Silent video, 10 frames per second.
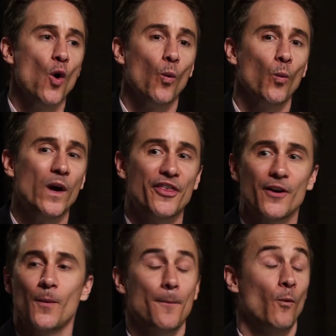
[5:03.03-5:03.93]
with
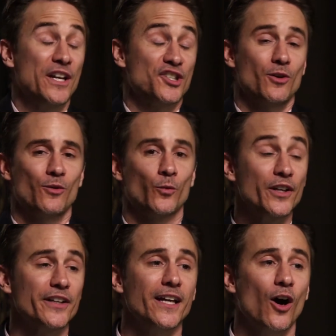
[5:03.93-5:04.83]
which
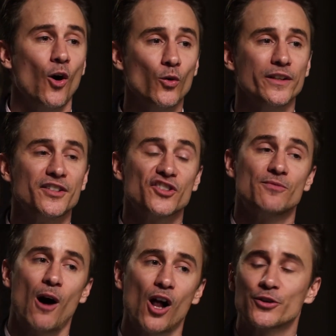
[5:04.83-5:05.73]
really only
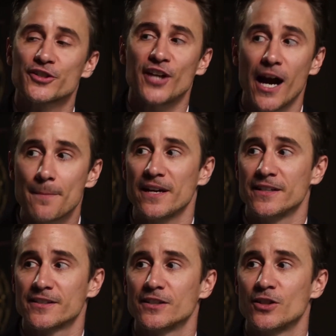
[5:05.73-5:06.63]
smaller type
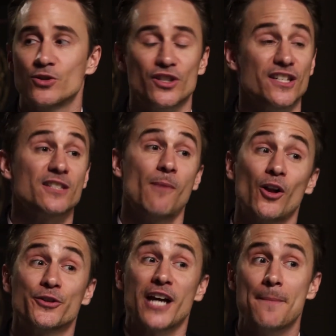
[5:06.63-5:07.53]
institutions,
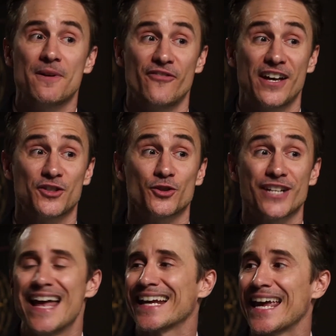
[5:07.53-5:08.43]
smaller type investors
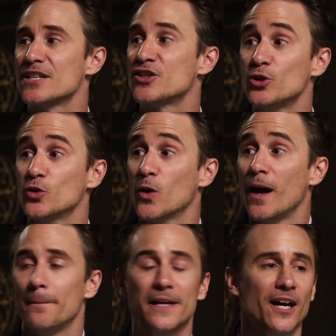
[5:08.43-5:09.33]
can do,
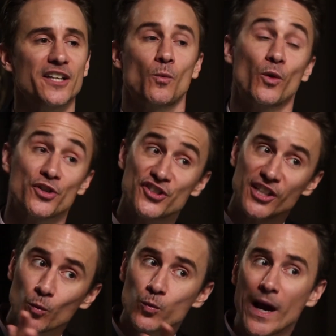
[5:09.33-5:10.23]
because we're
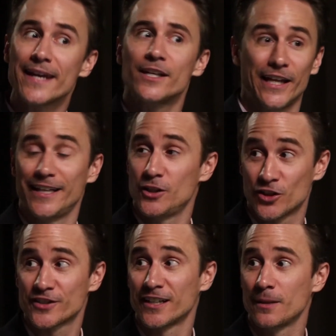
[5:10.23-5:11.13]
still regulated
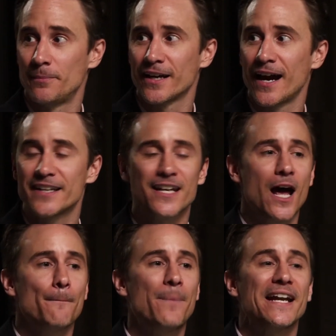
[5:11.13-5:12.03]
just like the big guys,
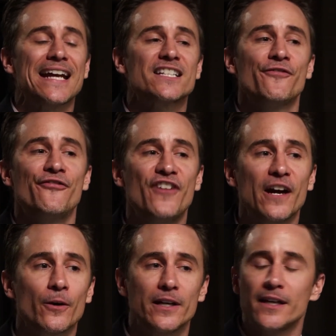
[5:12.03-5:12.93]
but it's a
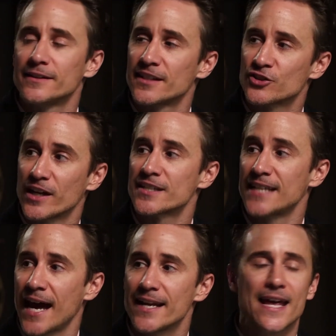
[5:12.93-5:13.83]
very, distressed
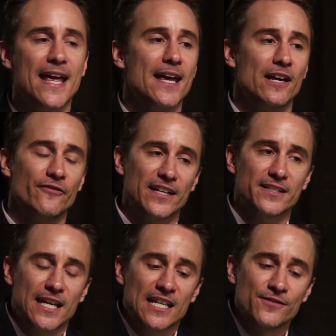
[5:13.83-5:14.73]
debt
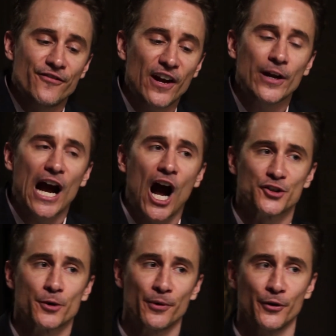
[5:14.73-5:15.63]
investing is very
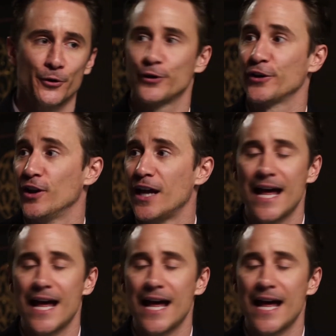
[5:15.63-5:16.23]
entrepreneurial.